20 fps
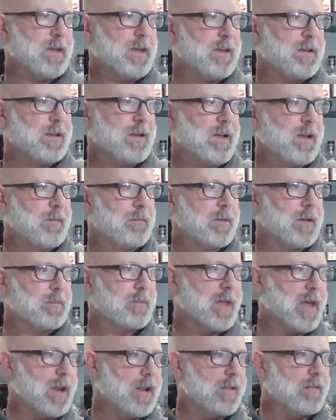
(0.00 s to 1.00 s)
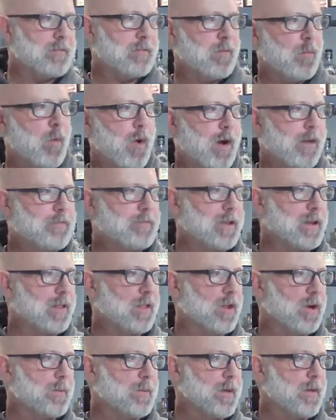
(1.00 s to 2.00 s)
don't know. Maybe I'm kind of
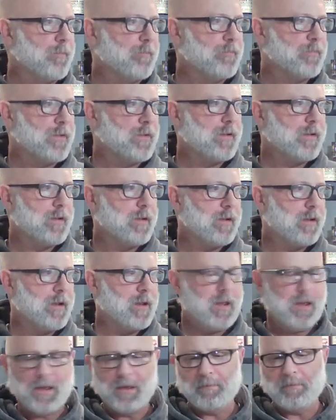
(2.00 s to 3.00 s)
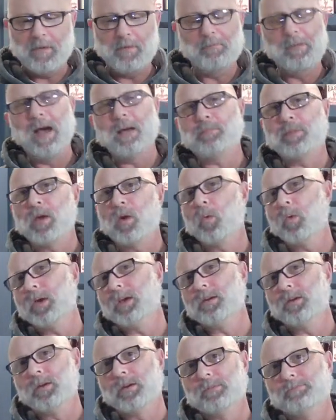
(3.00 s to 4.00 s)
waffling a little bit. It
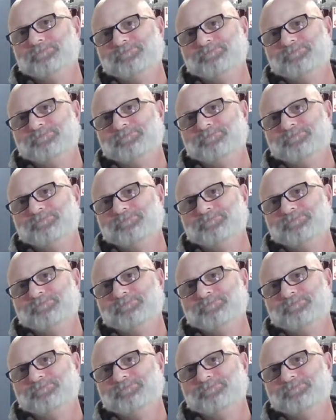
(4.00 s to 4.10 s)
might be a